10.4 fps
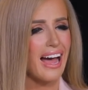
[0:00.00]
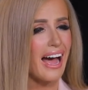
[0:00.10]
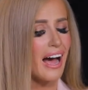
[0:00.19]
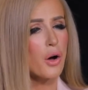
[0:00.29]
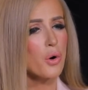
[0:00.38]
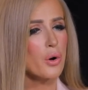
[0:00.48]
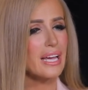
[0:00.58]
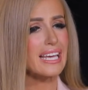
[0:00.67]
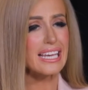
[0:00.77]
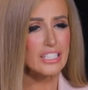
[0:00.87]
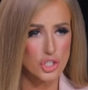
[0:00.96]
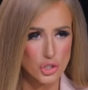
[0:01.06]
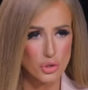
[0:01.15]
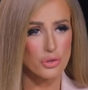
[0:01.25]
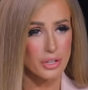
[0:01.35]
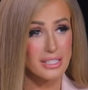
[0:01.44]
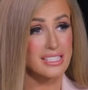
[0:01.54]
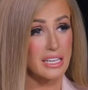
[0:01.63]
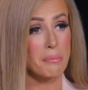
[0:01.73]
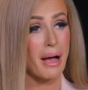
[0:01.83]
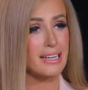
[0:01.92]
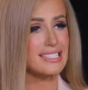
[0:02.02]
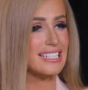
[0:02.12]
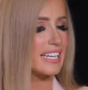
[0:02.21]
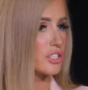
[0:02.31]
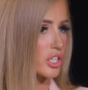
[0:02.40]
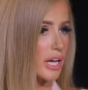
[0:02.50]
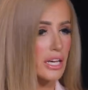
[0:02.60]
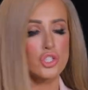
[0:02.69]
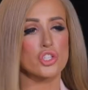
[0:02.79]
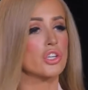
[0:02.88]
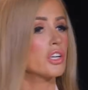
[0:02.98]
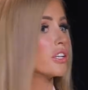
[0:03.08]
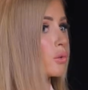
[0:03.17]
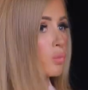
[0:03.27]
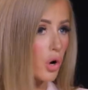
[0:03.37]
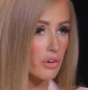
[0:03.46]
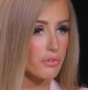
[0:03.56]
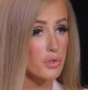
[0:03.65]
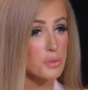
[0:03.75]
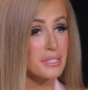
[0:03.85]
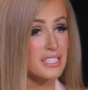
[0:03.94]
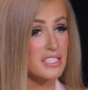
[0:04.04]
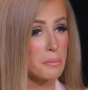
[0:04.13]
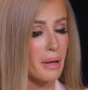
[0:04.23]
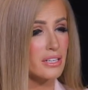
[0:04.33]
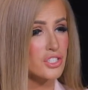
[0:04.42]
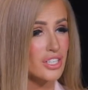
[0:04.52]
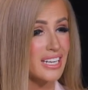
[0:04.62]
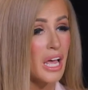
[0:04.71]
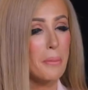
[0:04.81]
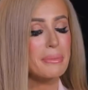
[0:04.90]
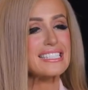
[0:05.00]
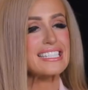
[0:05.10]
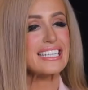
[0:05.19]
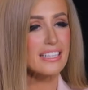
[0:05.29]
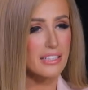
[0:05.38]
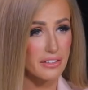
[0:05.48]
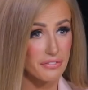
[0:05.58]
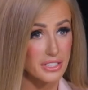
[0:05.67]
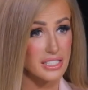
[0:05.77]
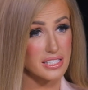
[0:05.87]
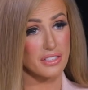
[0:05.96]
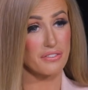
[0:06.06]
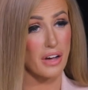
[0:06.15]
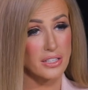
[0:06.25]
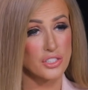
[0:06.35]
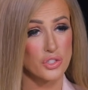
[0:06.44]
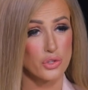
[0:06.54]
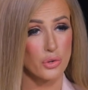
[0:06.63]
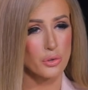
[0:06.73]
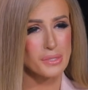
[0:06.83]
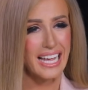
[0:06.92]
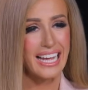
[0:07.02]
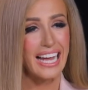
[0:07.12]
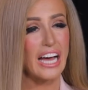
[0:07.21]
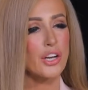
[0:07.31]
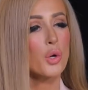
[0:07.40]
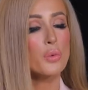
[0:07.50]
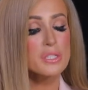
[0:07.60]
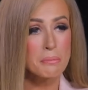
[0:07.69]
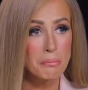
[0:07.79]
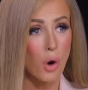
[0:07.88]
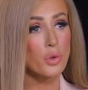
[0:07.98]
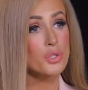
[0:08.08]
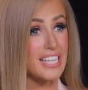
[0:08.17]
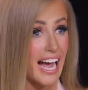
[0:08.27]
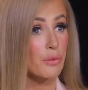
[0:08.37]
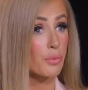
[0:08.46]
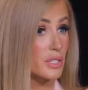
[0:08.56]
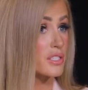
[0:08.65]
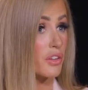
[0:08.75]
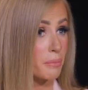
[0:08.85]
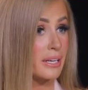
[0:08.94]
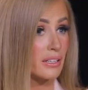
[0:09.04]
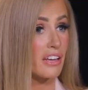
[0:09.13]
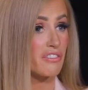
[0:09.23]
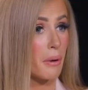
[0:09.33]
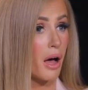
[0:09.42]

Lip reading: How do you think it's impacting education and workforce participation, particularly for disadvantaged groups? And who is most at risk of being left